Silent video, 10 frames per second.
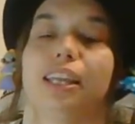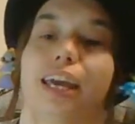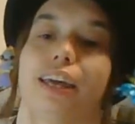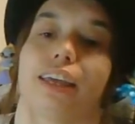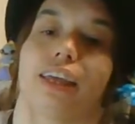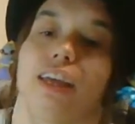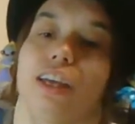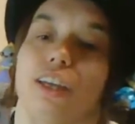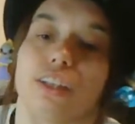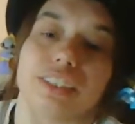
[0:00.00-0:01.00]
Like,
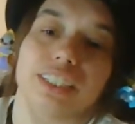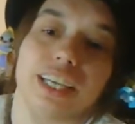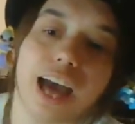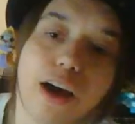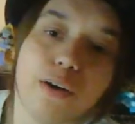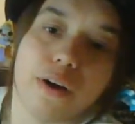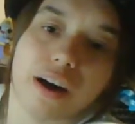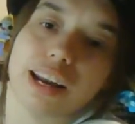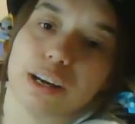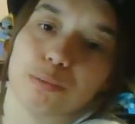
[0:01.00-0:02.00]
you see how
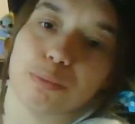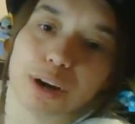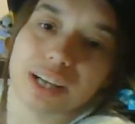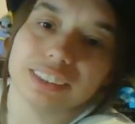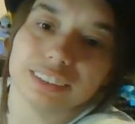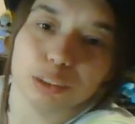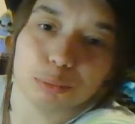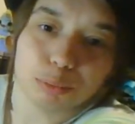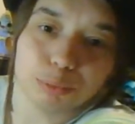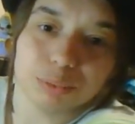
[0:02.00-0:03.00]
unimpressed the
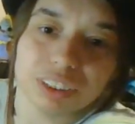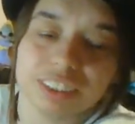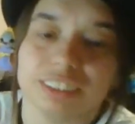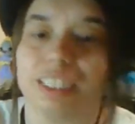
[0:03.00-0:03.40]
moon is?